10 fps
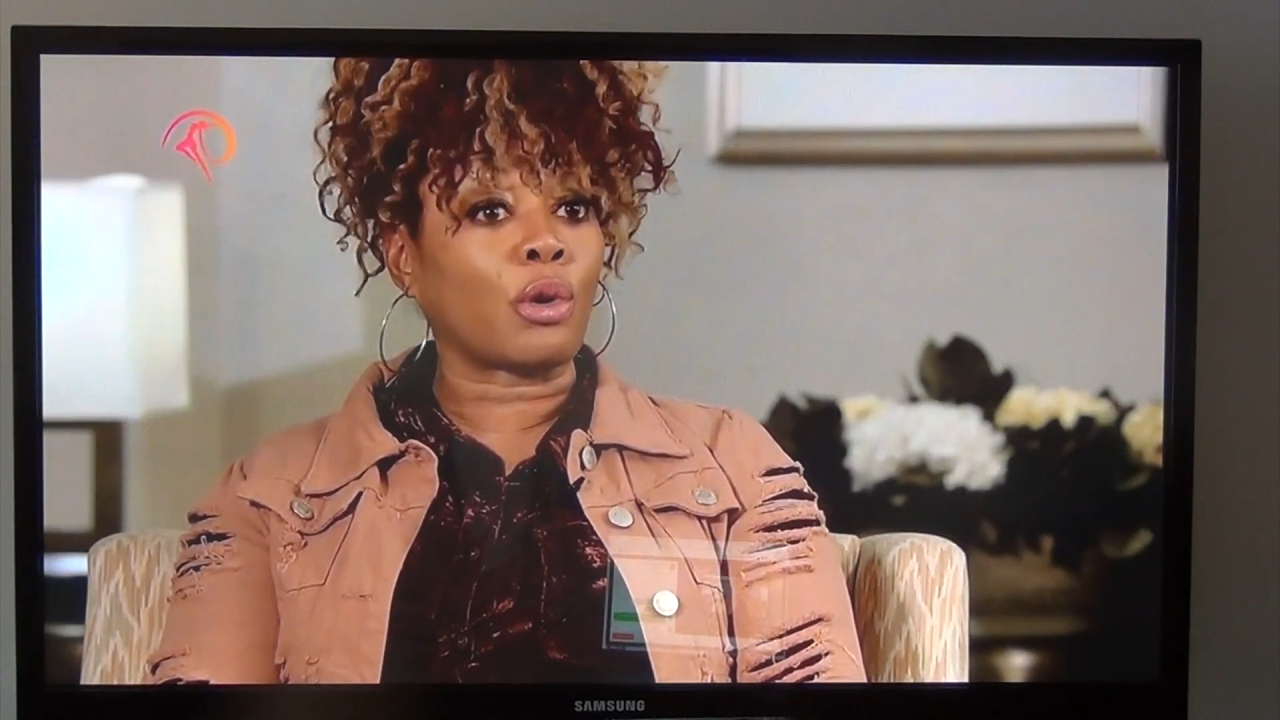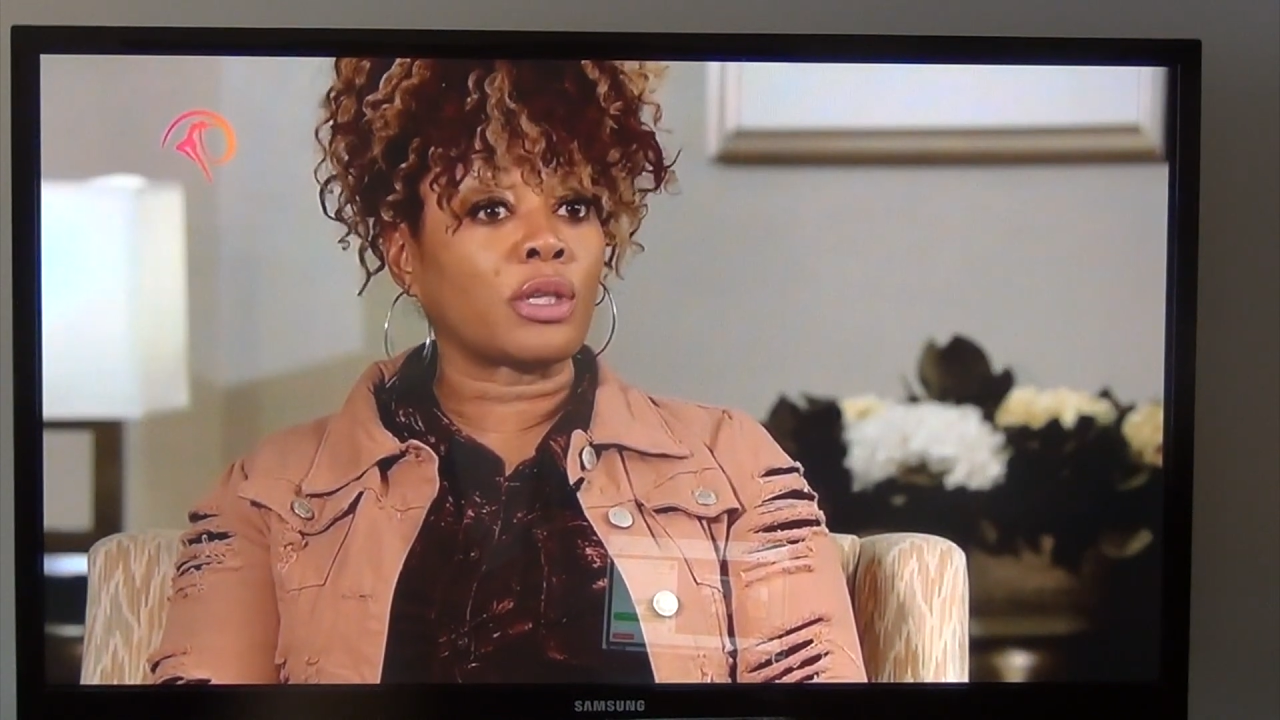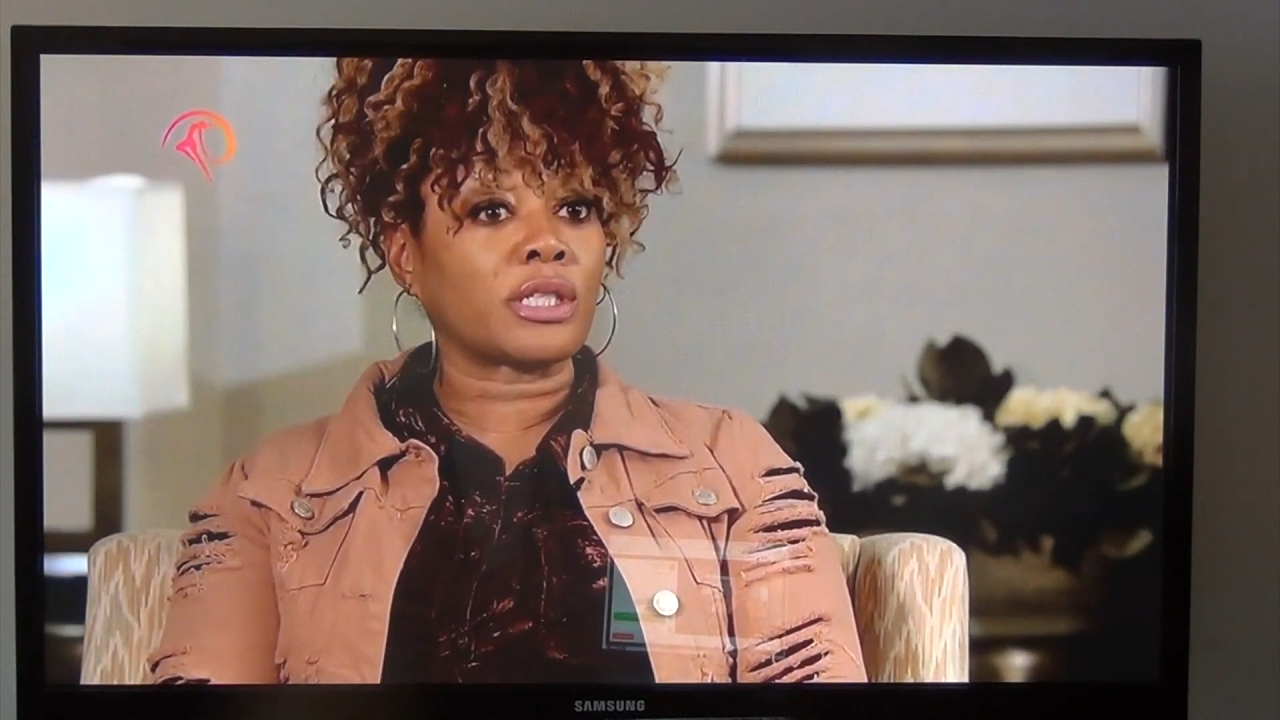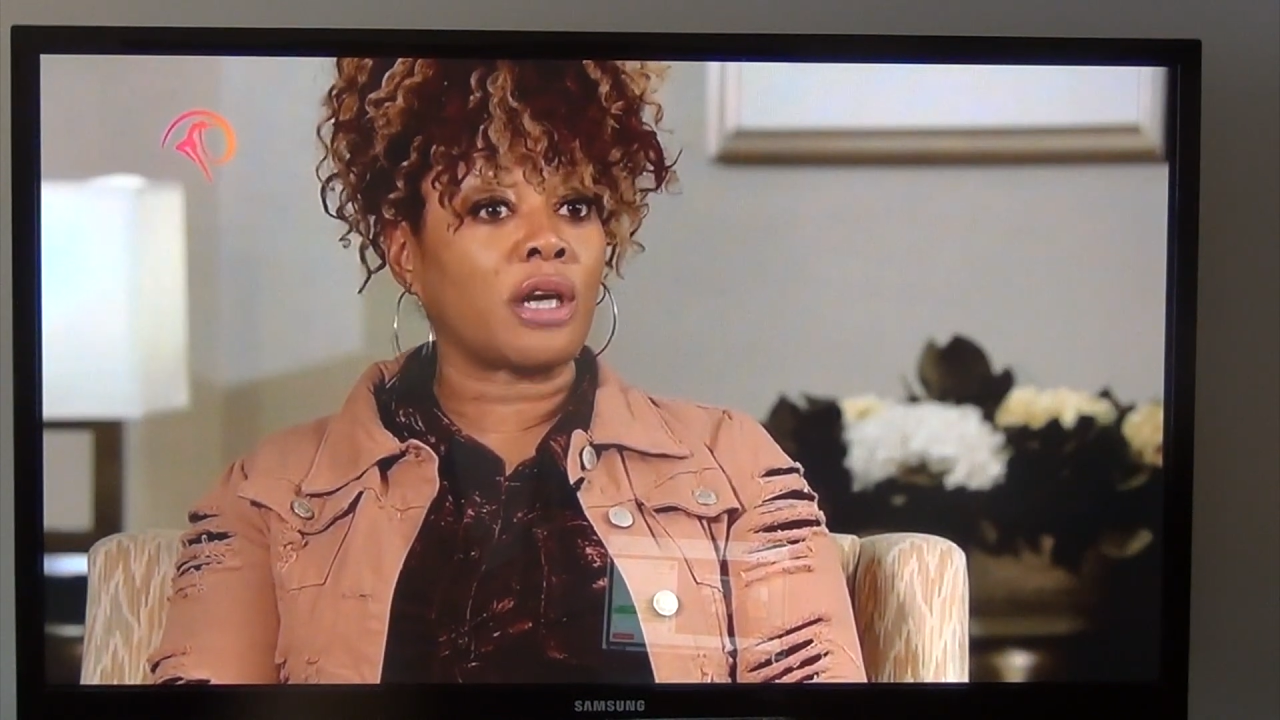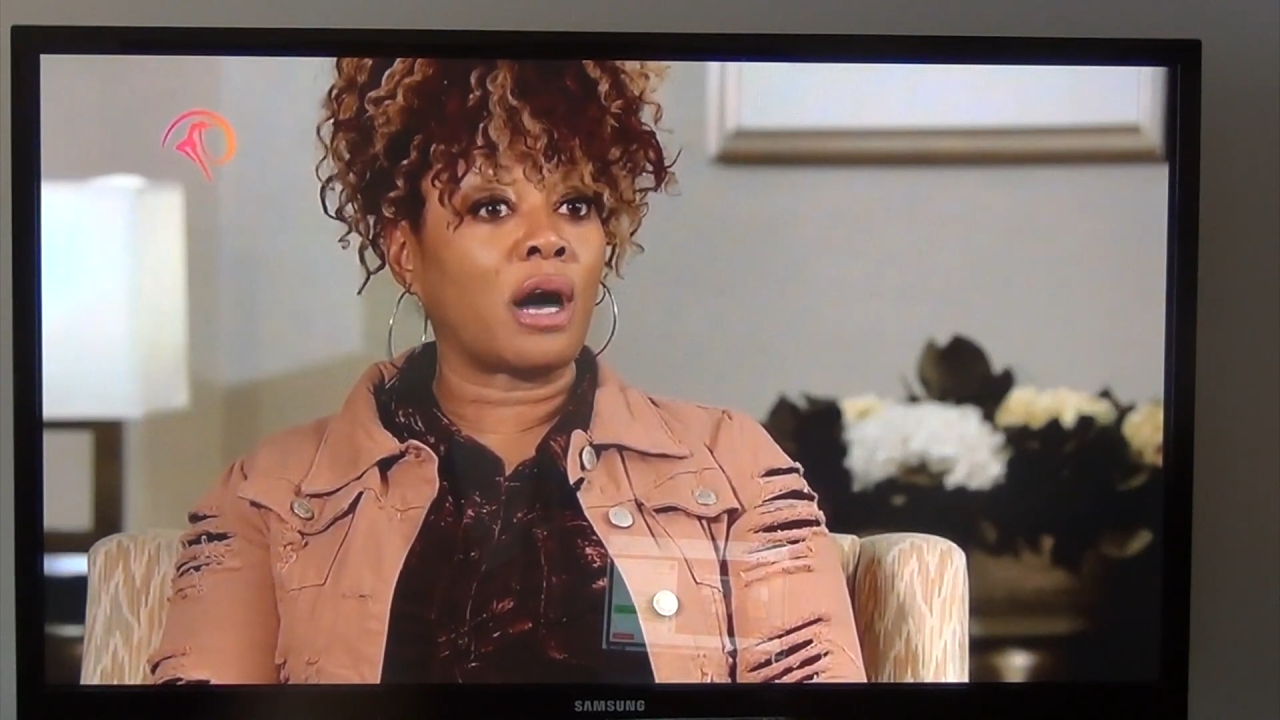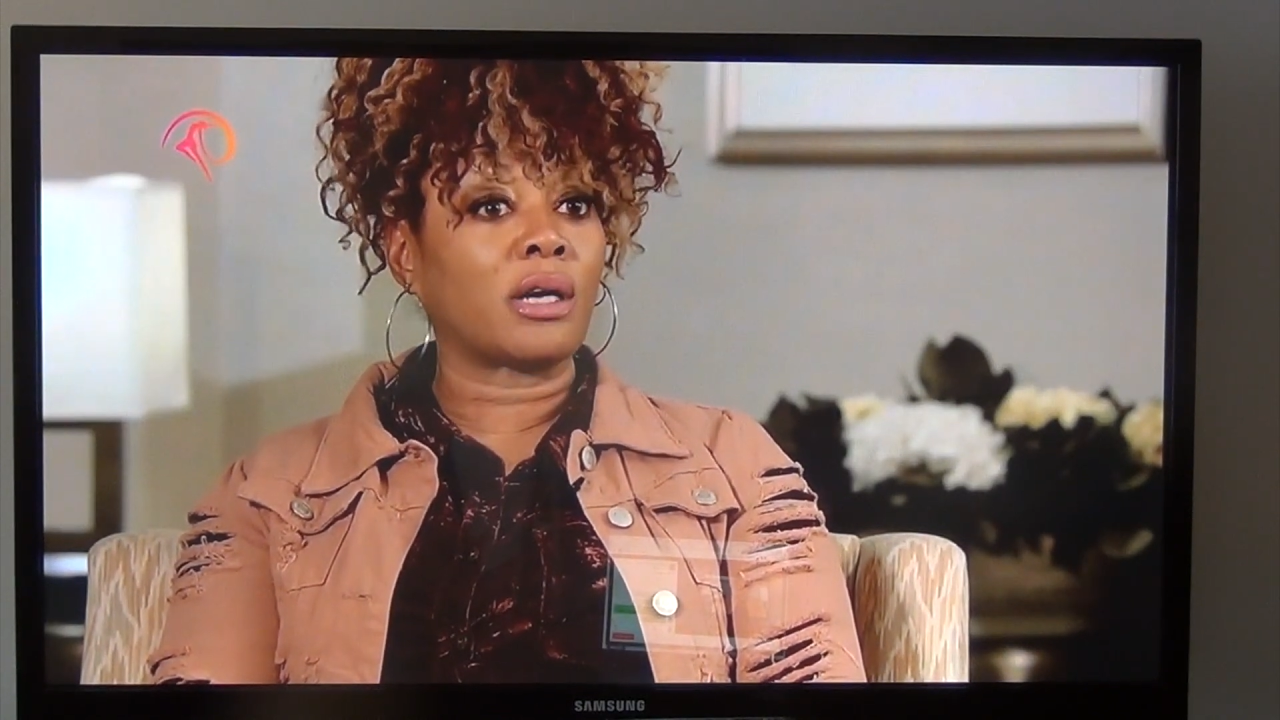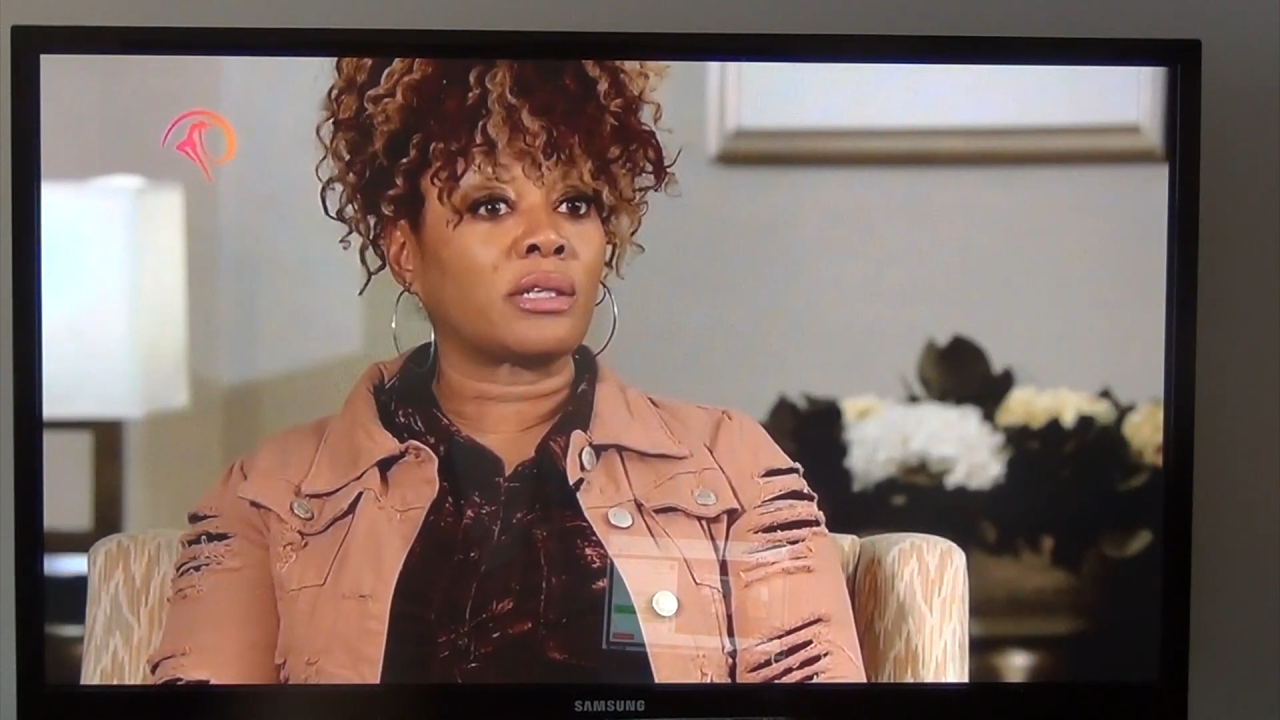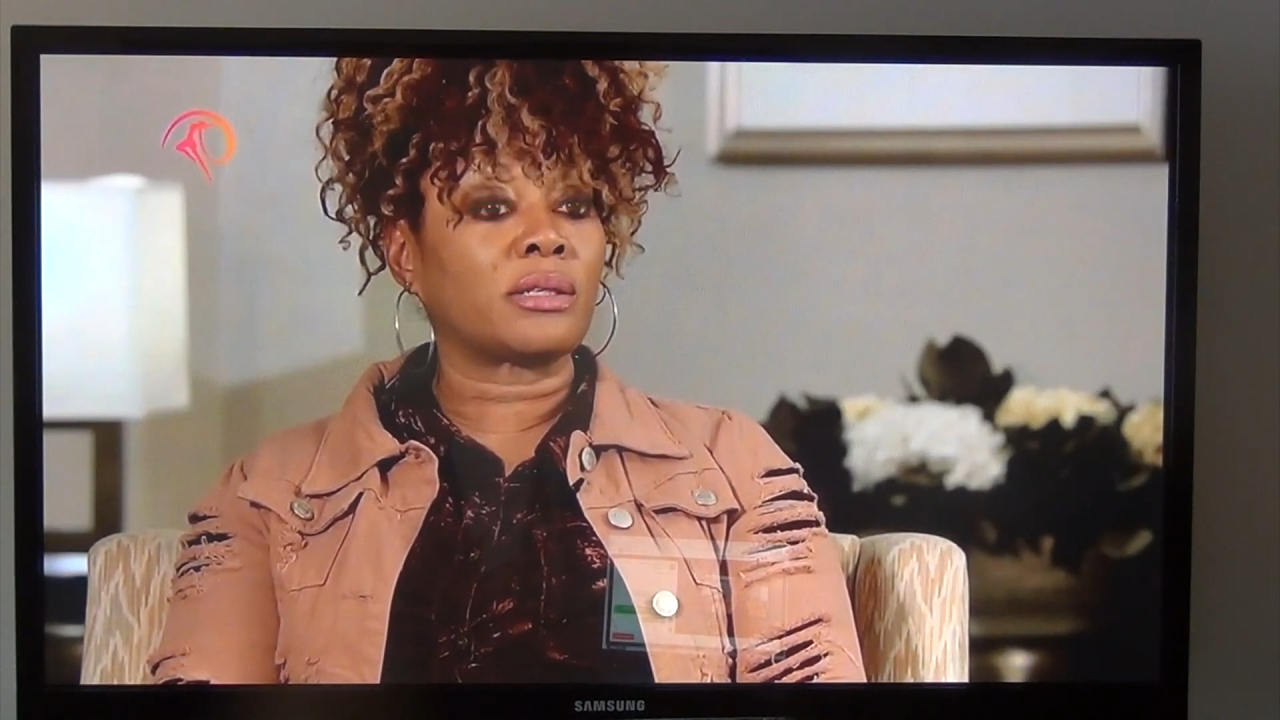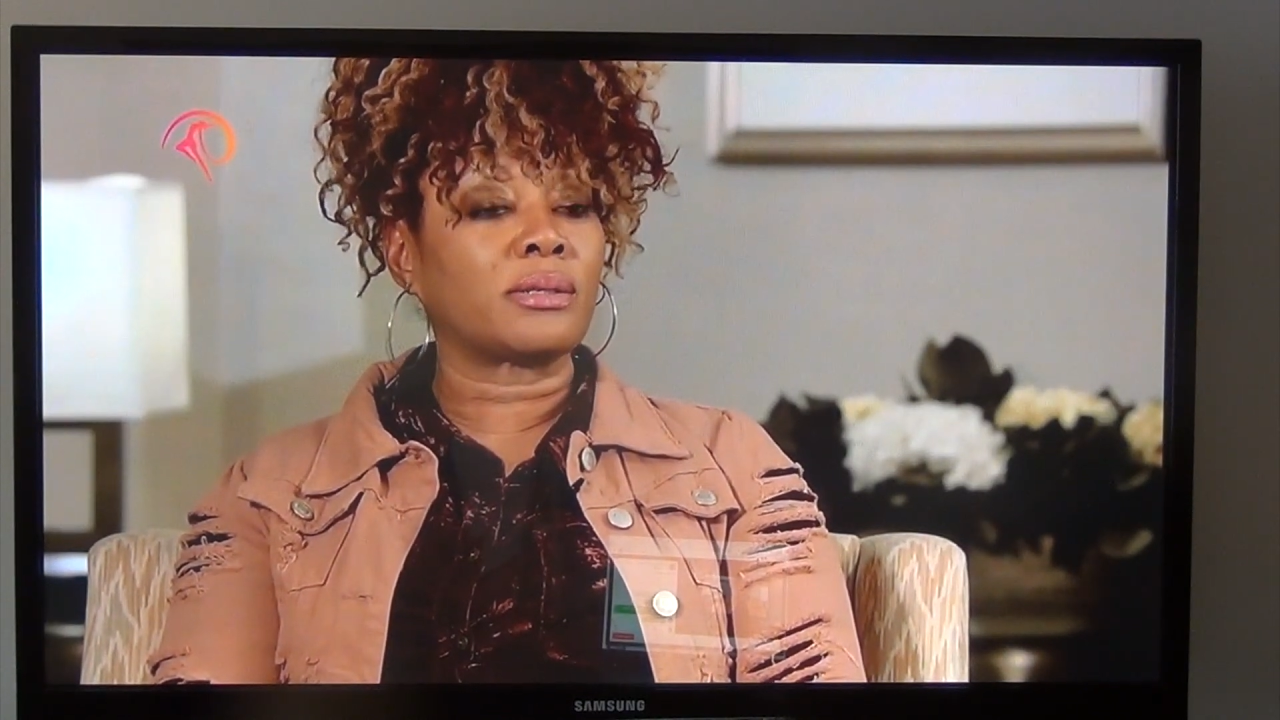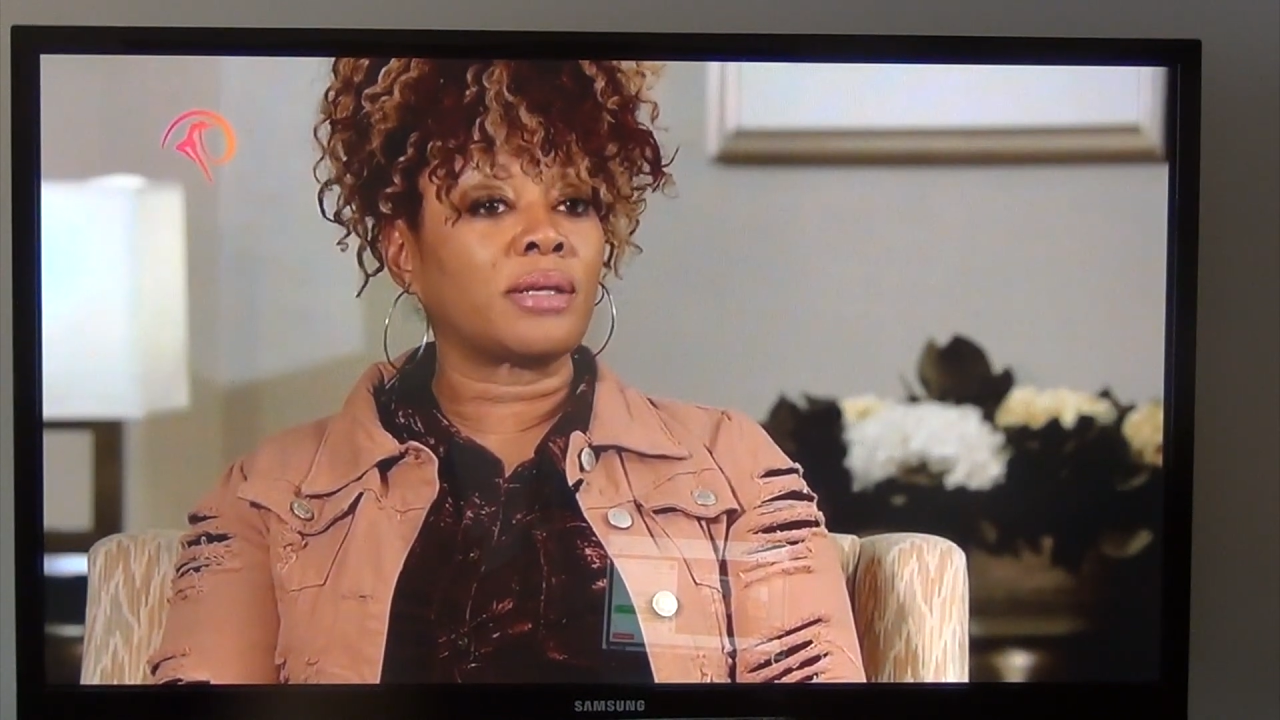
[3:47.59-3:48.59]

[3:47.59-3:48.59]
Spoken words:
girl is gone,